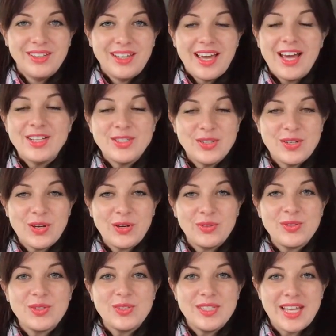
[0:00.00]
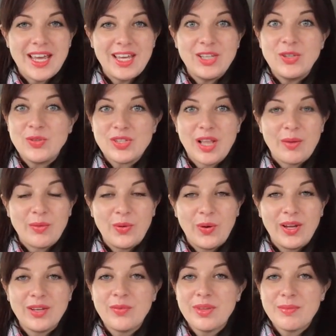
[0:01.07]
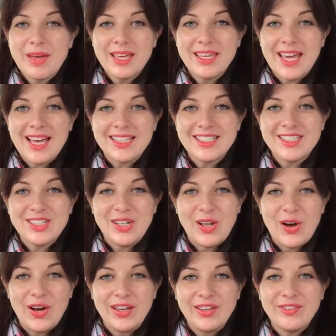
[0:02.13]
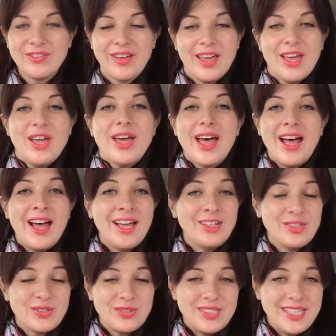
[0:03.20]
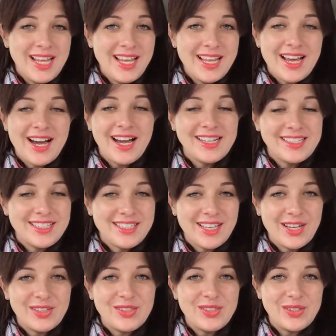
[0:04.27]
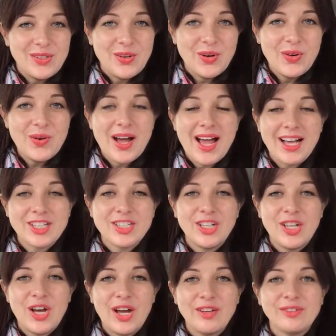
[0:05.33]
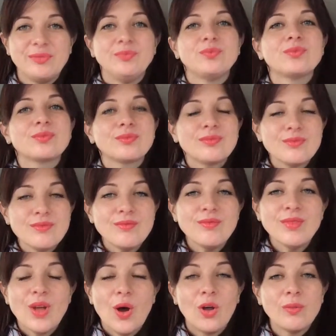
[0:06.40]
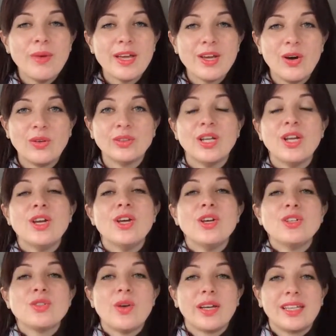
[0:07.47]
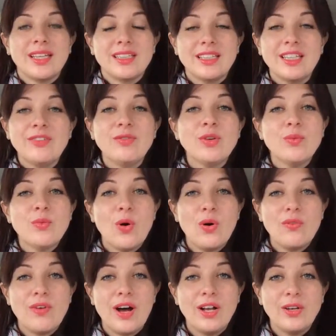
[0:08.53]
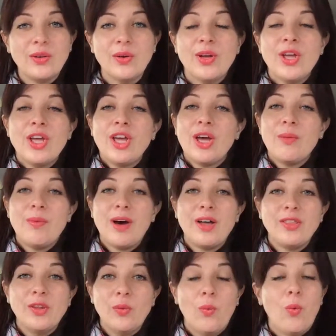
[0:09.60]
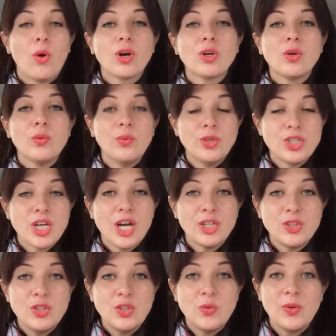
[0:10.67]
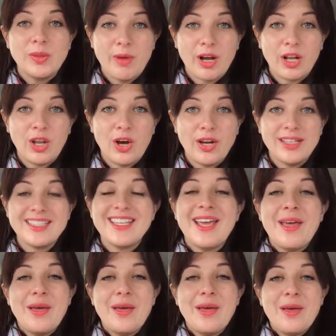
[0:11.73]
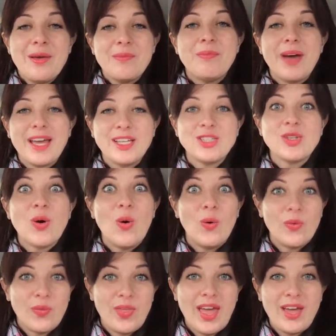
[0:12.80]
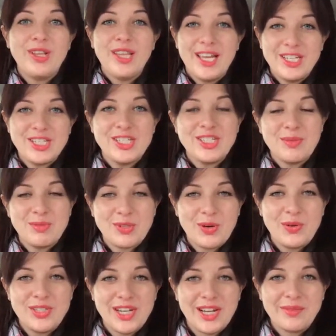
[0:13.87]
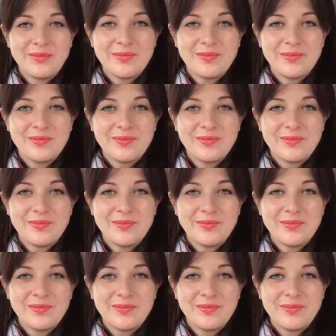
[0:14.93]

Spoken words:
As you know, today usually I'm going with my guests live, and today I decided to go actually live on my own so I can give you more value about the work which I do with my clients based on their relationships coaching.